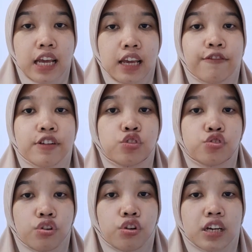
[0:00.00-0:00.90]
If a
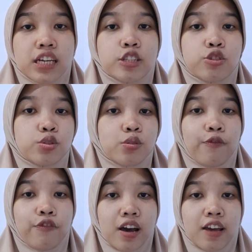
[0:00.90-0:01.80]
joke is to
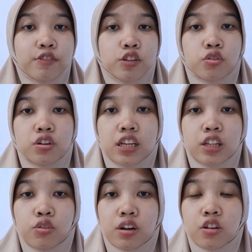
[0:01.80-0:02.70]
survive the journey
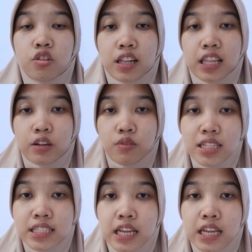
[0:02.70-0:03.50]
into another language,